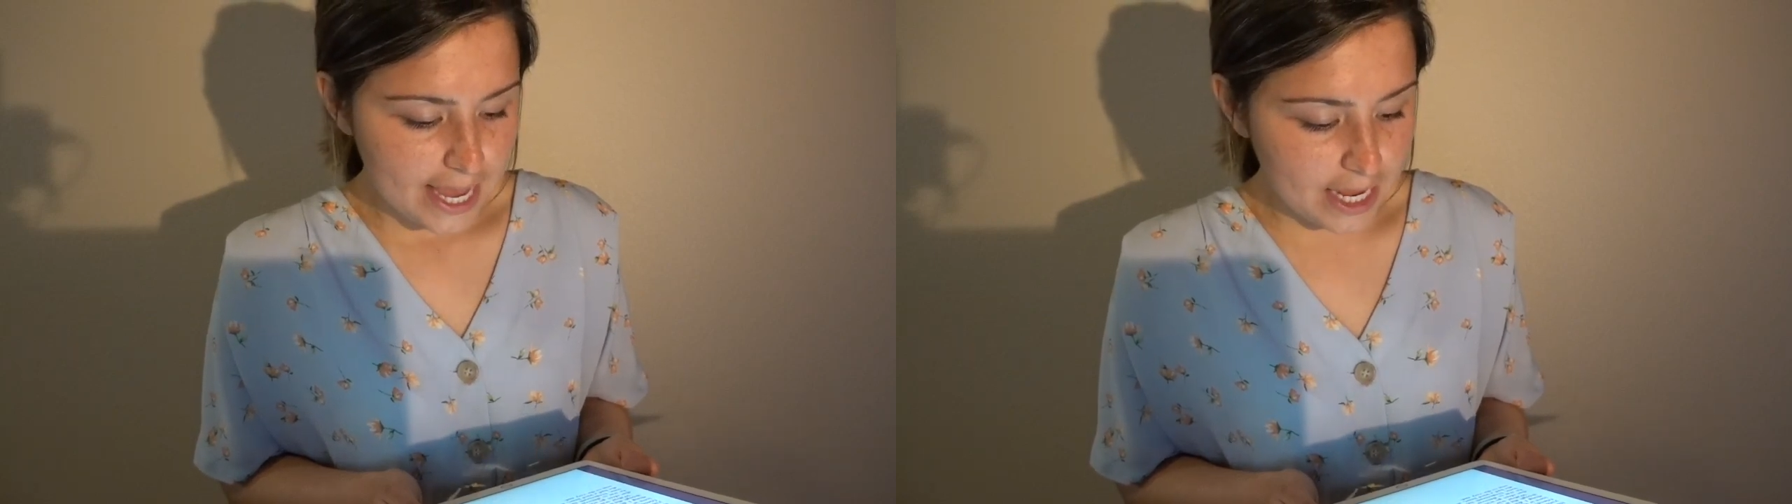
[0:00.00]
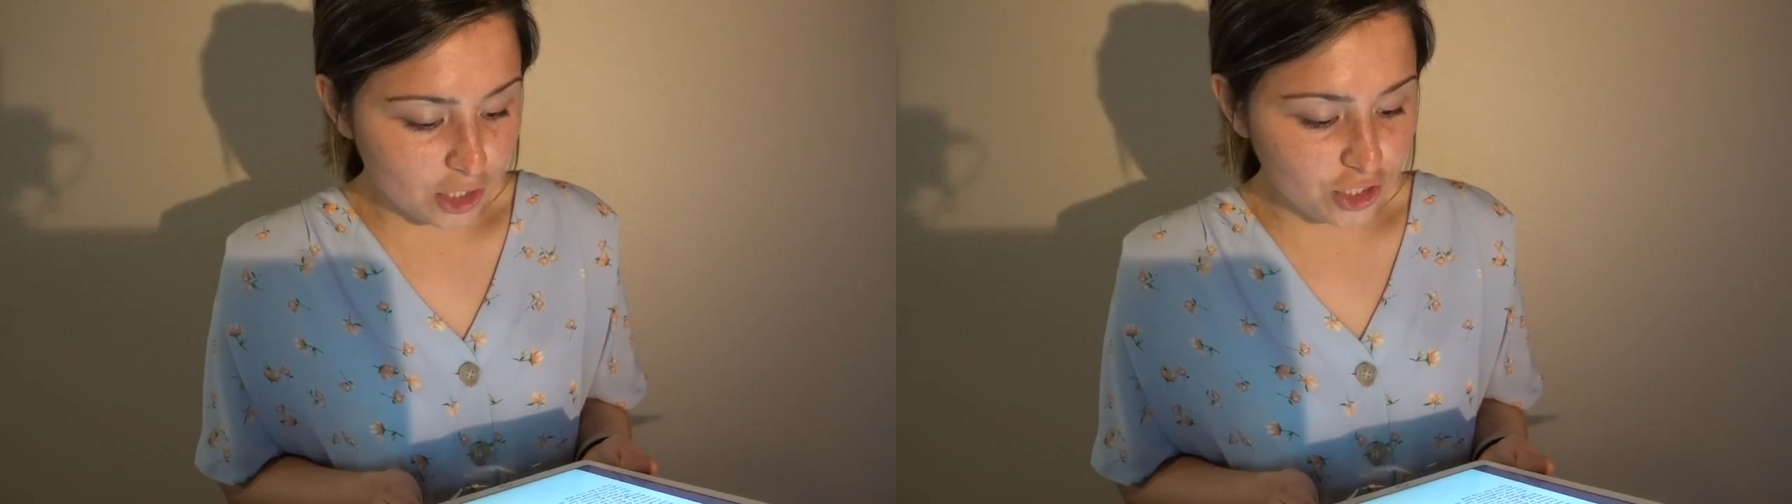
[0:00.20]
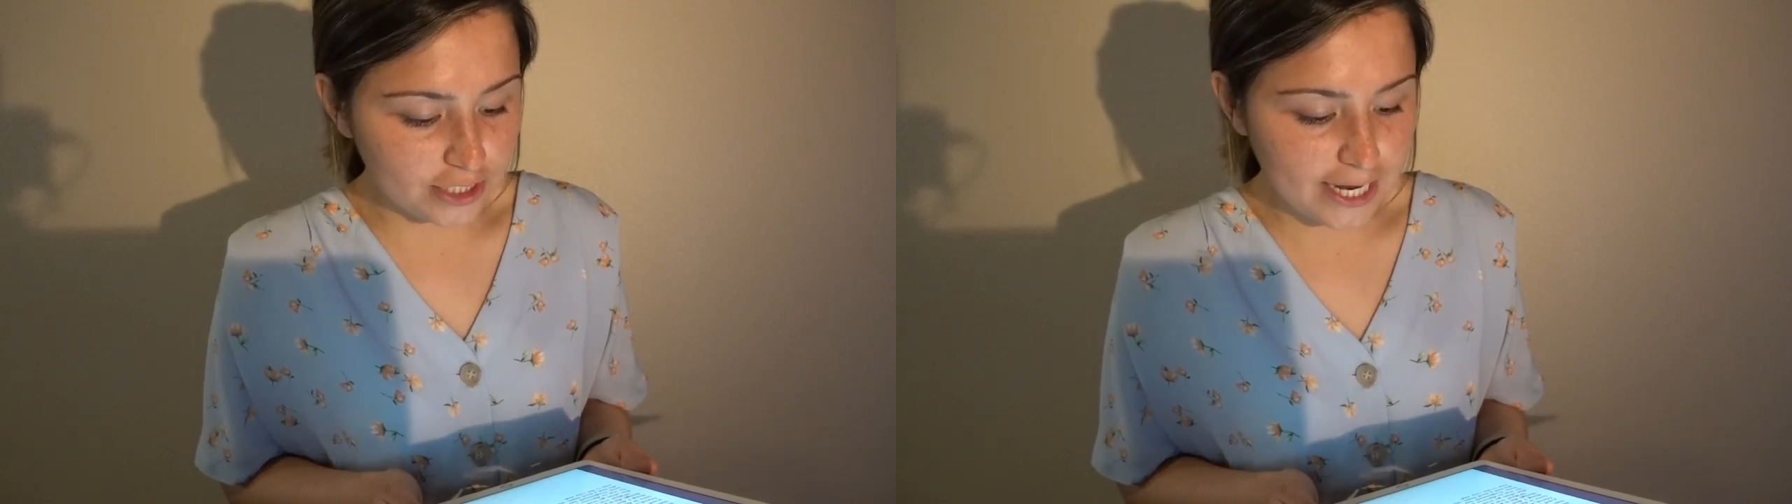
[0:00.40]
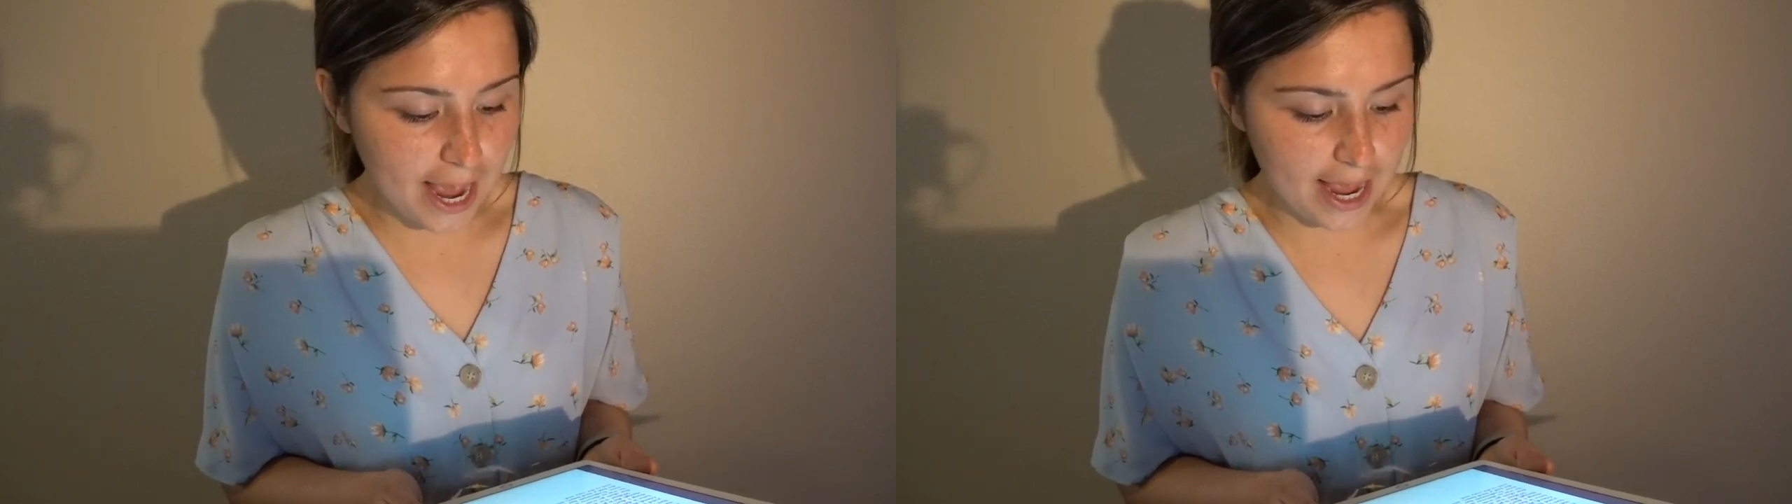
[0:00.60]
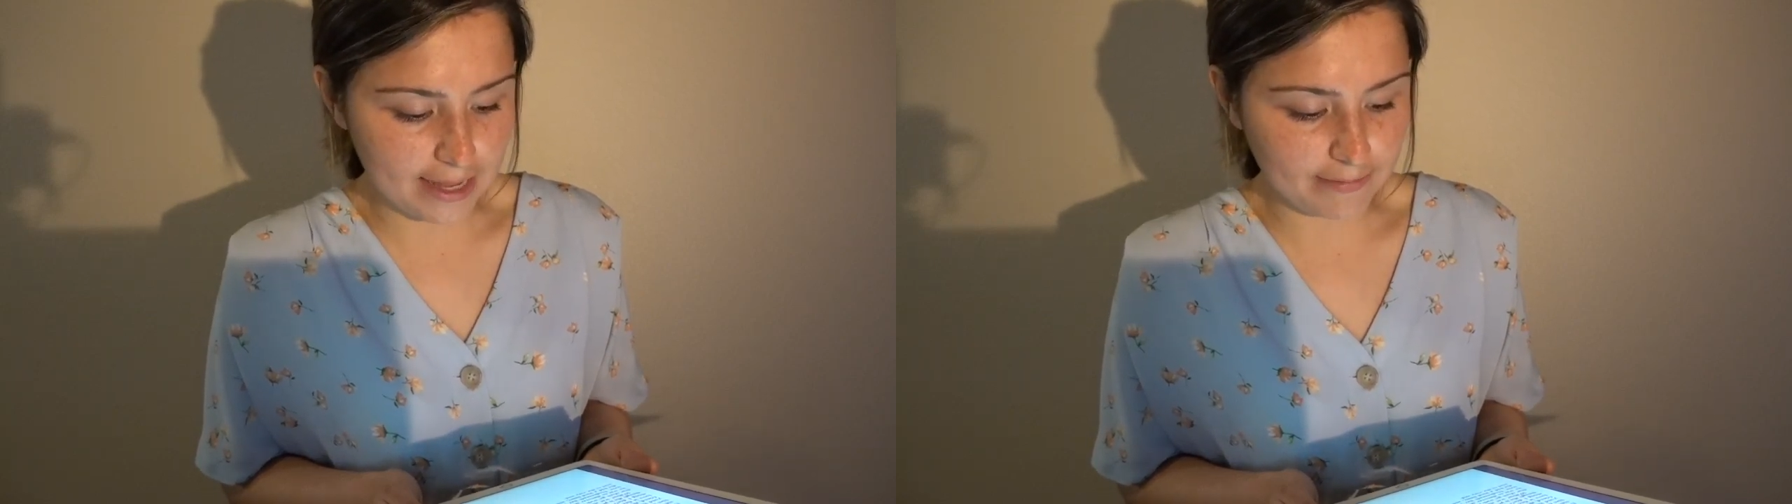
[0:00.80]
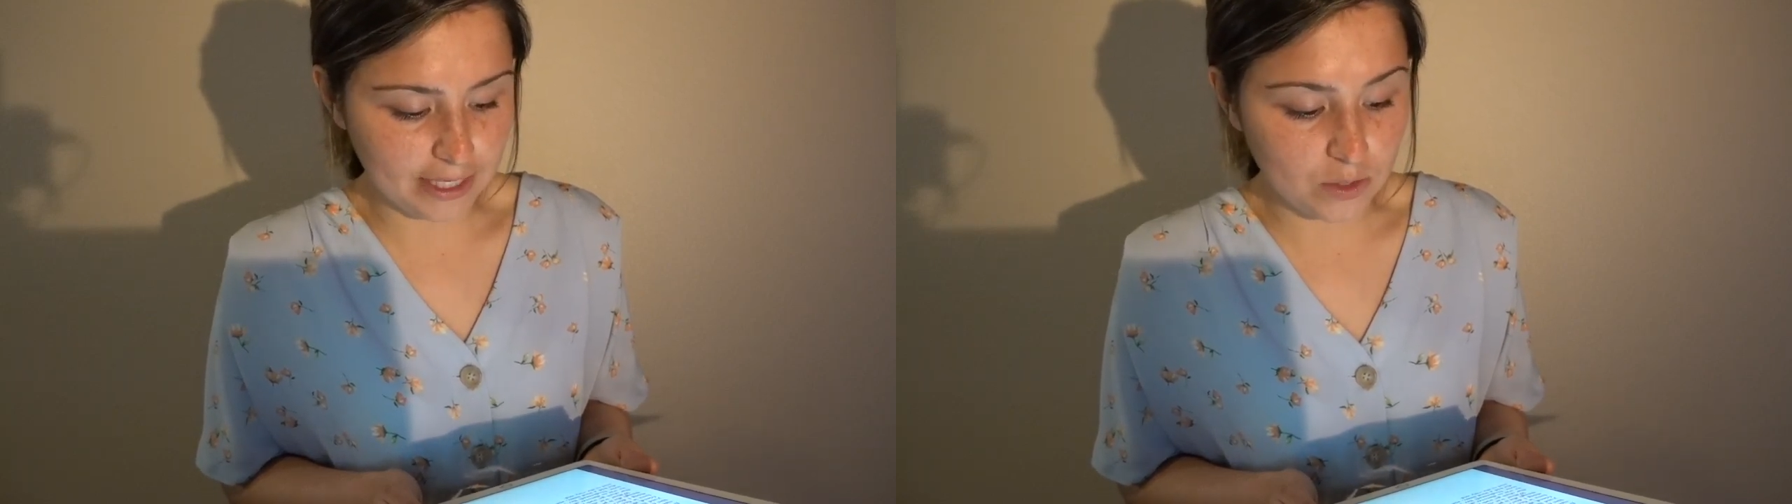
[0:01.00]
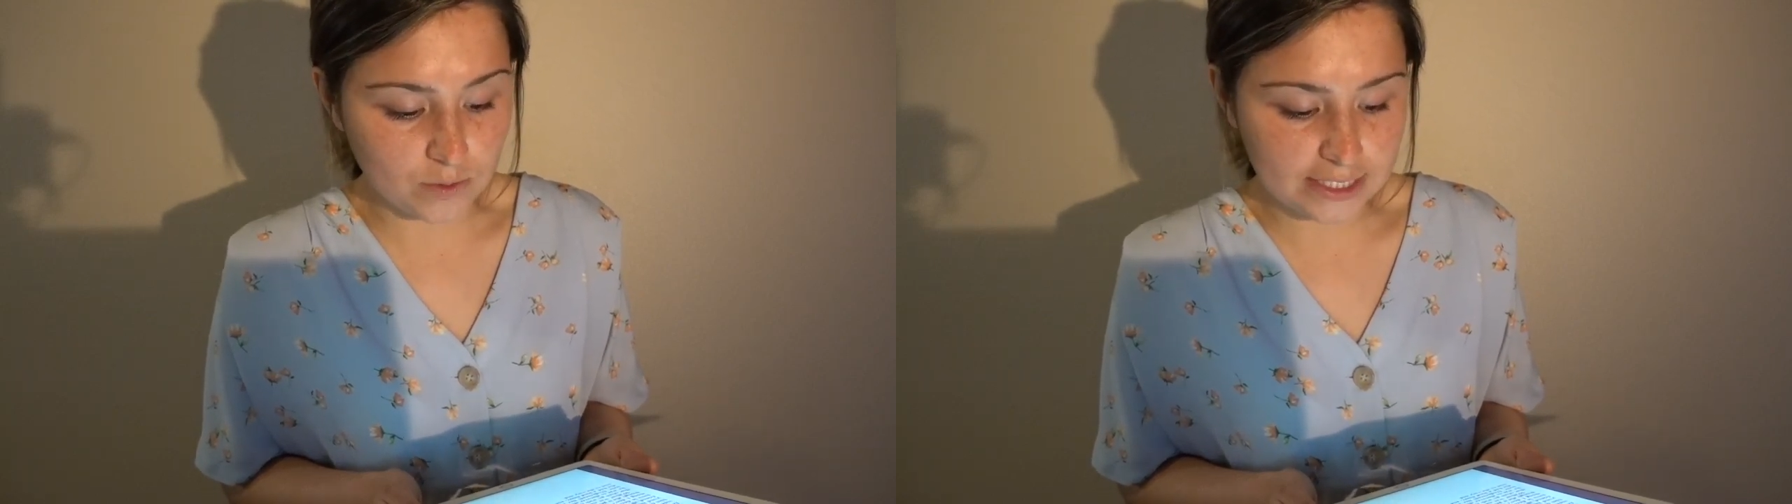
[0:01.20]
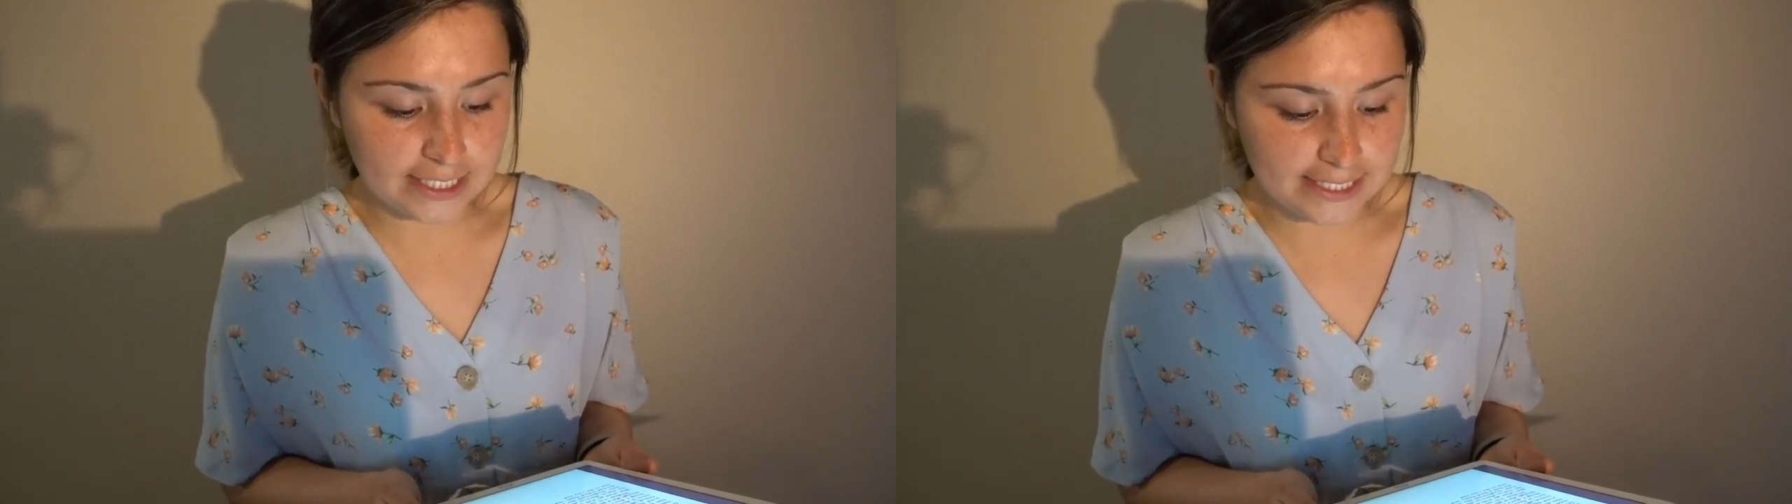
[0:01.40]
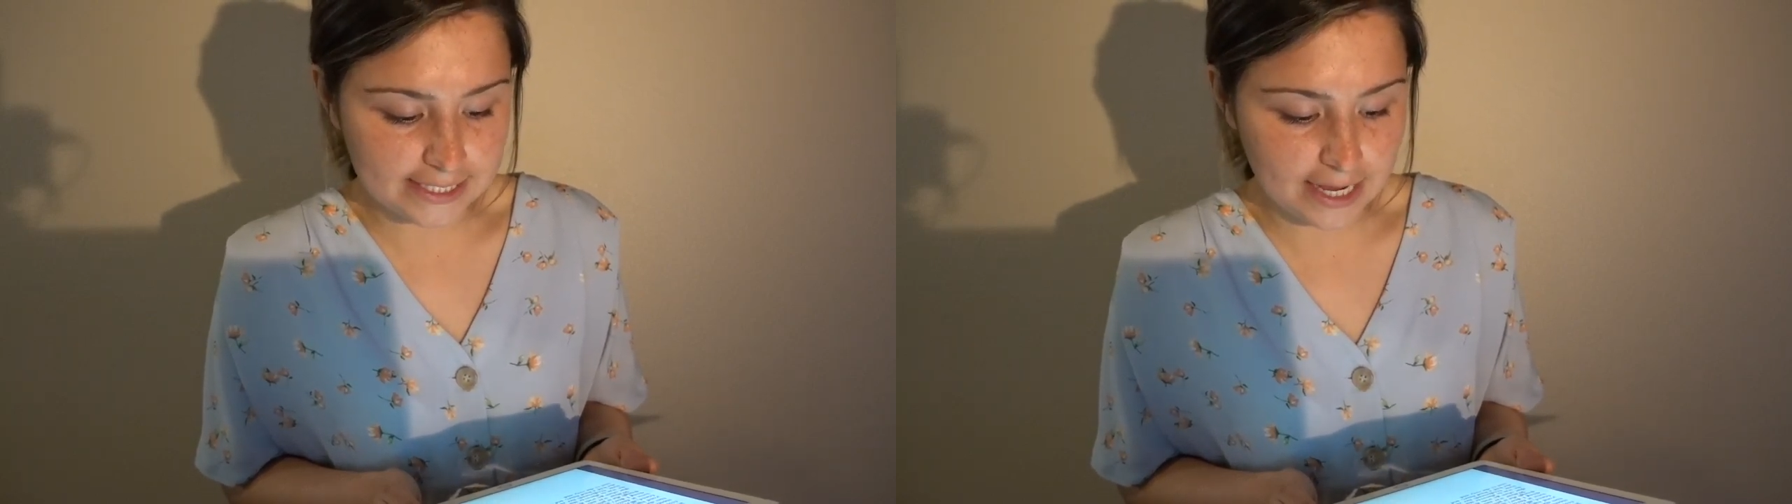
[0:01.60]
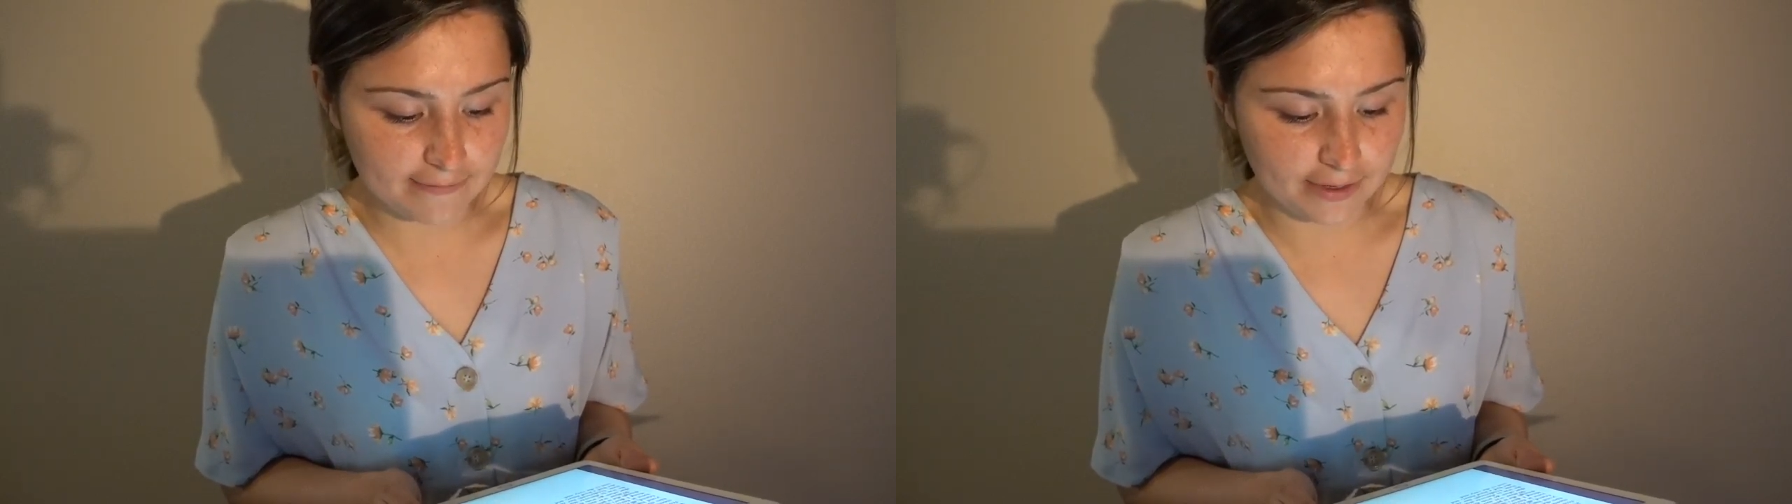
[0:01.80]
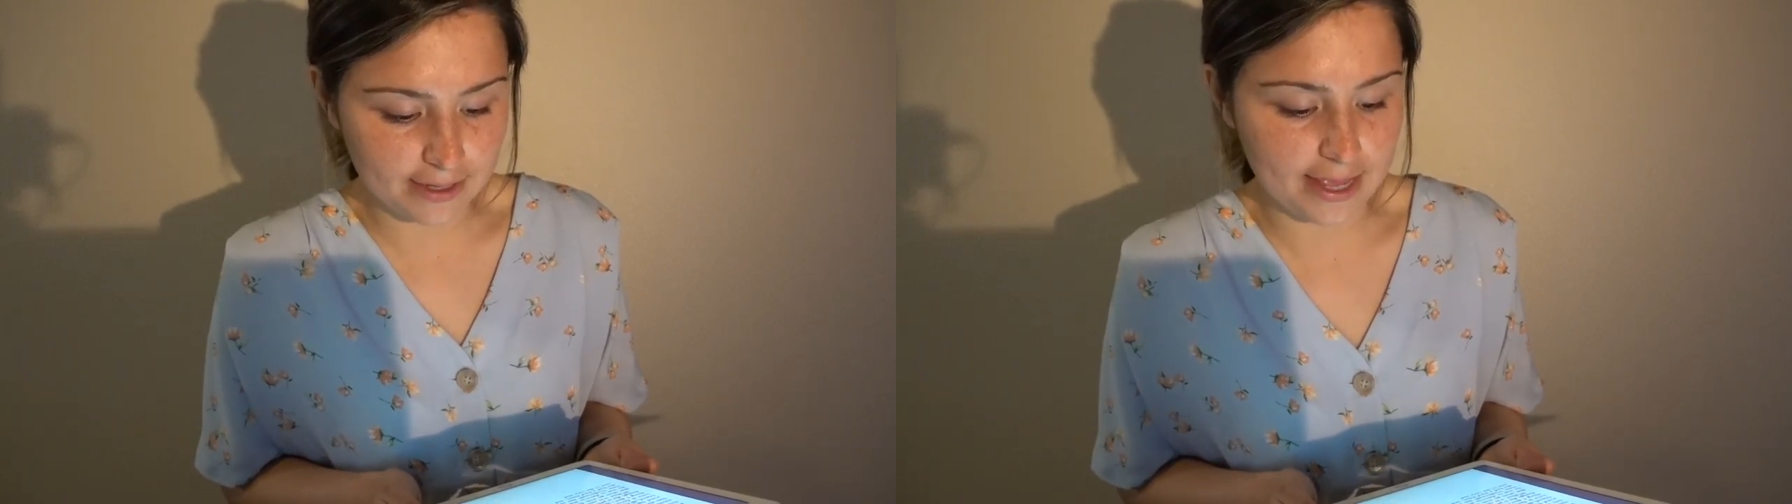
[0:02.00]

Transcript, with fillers: In good time, he was to discover